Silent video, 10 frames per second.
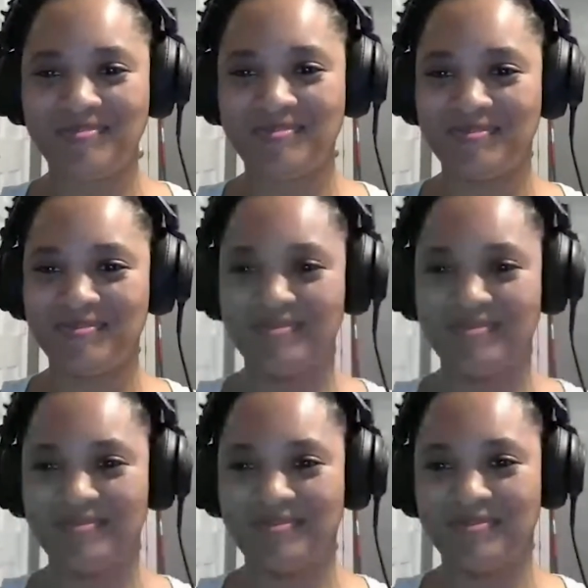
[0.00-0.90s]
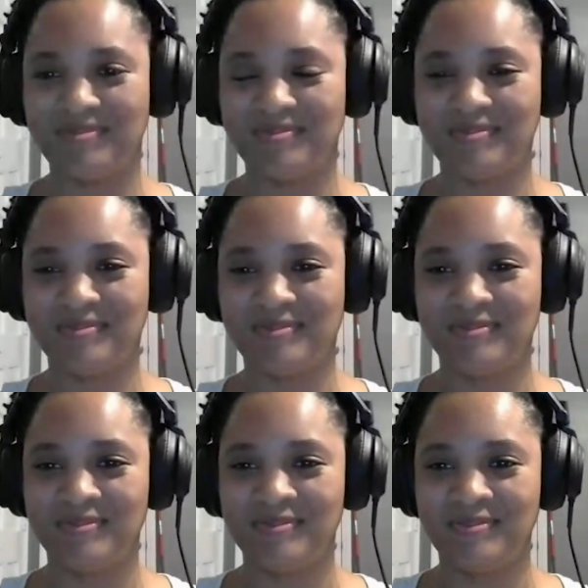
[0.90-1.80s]

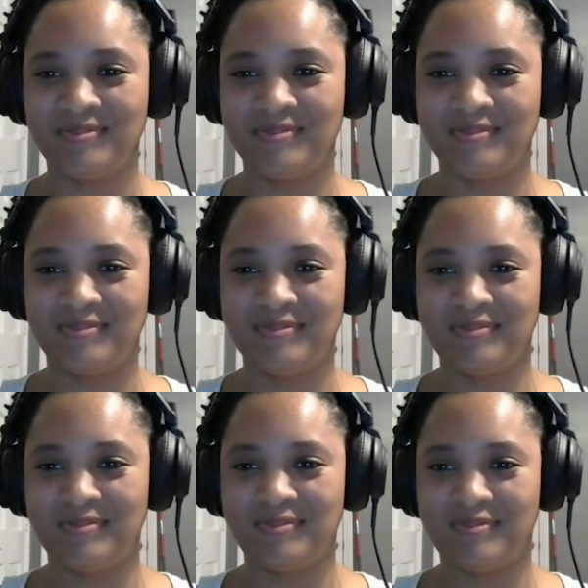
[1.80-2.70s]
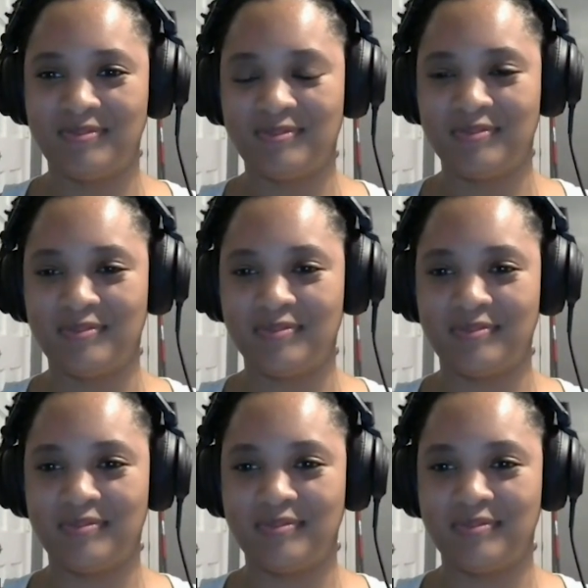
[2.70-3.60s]

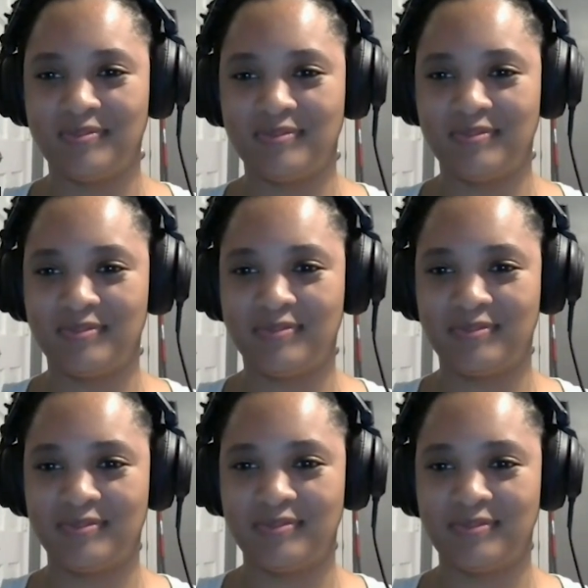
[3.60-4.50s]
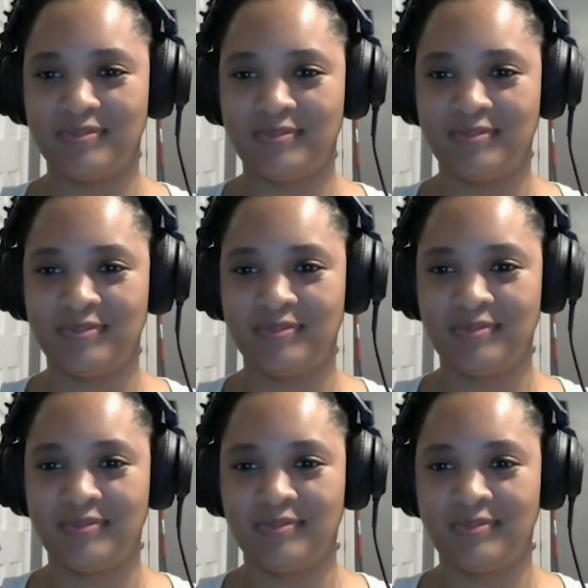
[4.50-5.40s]

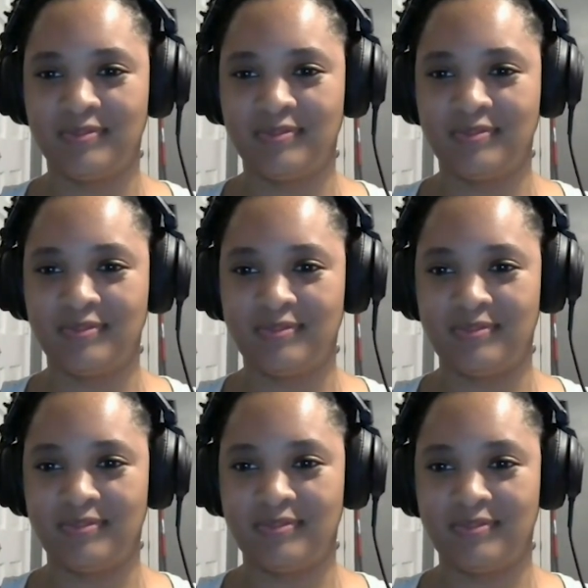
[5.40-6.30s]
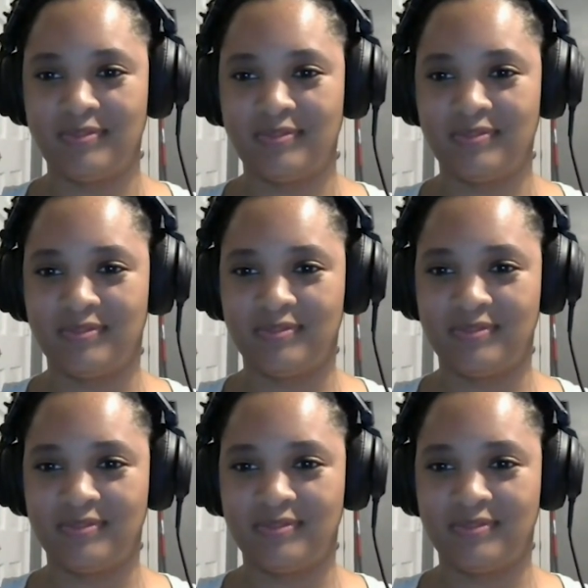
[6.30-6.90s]
The person shown says nothing.